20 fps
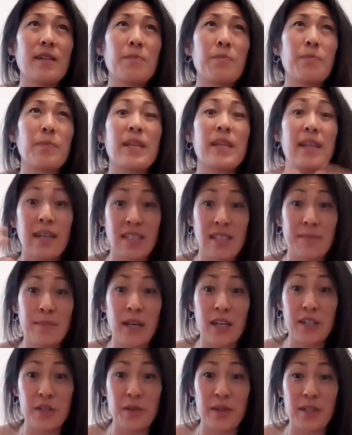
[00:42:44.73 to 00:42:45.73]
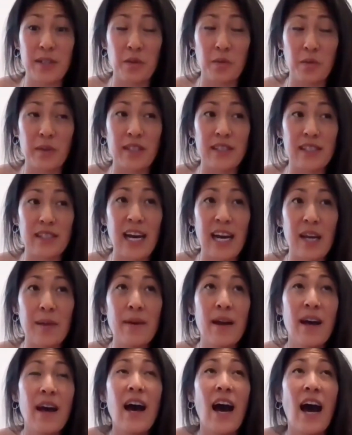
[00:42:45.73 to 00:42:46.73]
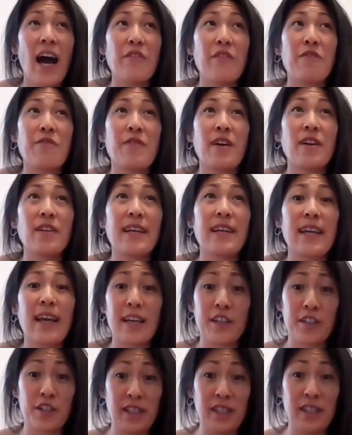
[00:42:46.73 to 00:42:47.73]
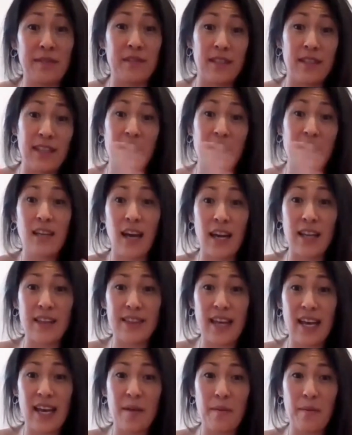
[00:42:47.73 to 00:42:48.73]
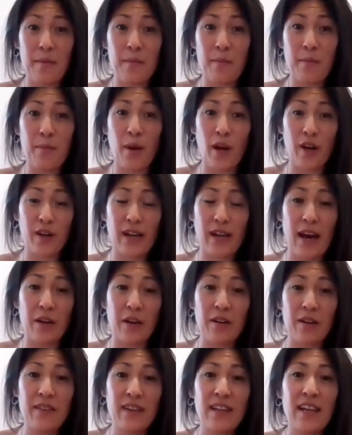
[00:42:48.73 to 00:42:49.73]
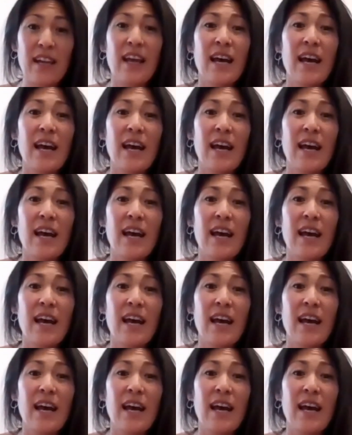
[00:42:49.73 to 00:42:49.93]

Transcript: because I'm not doing it in real time, I felt like I just have to like cut that part out of it.